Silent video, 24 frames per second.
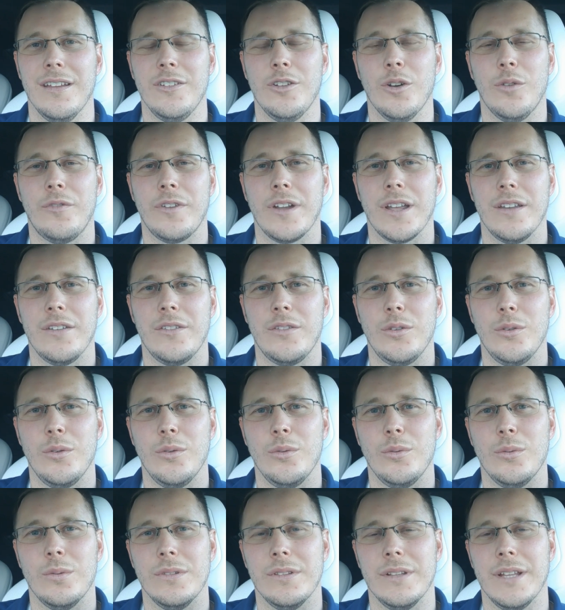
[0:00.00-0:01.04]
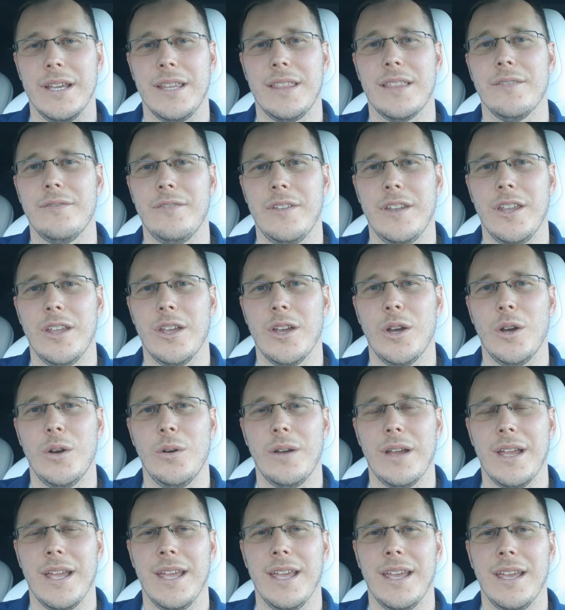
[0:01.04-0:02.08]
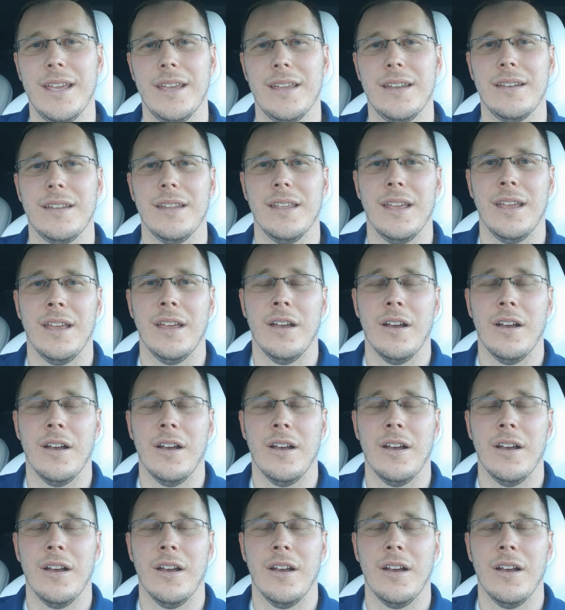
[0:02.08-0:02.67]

Don't forget to like the video, and